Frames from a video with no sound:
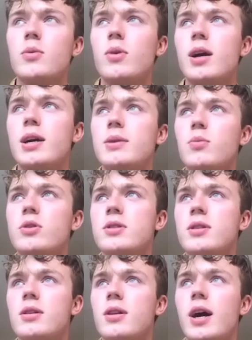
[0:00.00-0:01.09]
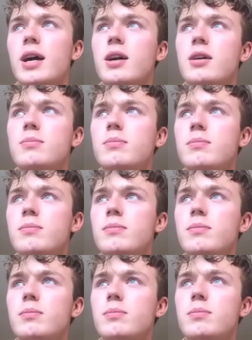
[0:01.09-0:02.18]
it wasn't like
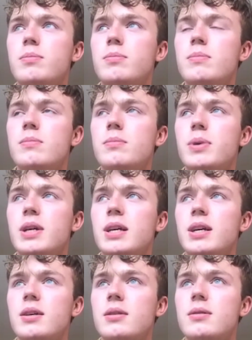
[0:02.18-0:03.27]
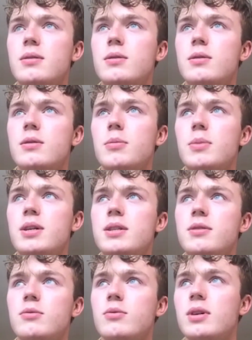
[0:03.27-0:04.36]
being a
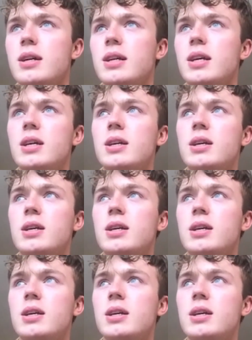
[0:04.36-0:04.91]
comedian, really.